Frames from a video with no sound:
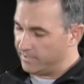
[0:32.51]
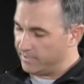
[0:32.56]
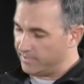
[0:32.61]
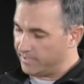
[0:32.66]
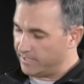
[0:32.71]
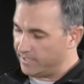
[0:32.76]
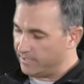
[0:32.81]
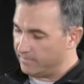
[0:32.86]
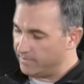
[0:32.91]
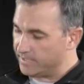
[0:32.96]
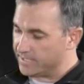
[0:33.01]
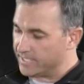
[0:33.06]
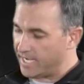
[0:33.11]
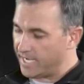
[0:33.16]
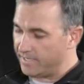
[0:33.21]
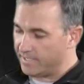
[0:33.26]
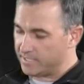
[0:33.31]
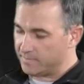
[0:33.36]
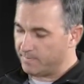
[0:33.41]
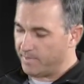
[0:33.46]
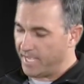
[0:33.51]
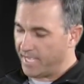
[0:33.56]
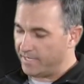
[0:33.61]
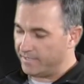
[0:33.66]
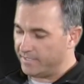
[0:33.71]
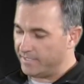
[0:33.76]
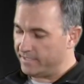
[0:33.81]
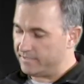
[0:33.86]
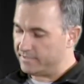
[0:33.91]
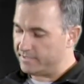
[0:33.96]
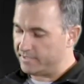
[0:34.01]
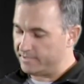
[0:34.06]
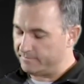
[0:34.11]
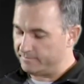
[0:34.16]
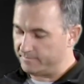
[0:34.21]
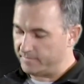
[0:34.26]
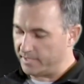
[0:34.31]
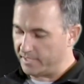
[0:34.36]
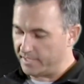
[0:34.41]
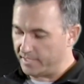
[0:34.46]
it's got his patented
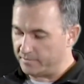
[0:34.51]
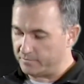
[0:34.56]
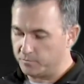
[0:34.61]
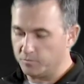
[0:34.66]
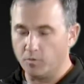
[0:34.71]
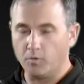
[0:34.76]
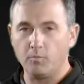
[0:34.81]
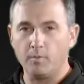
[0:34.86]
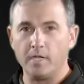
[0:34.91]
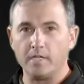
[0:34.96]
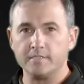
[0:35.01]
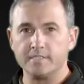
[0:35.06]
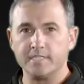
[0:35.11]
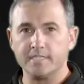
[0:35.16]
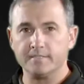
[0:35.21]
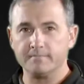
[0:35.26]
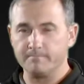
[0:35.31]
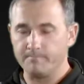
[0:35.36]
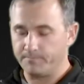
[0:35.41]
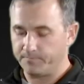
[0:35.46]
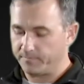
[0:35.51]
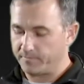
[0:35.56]
dual welting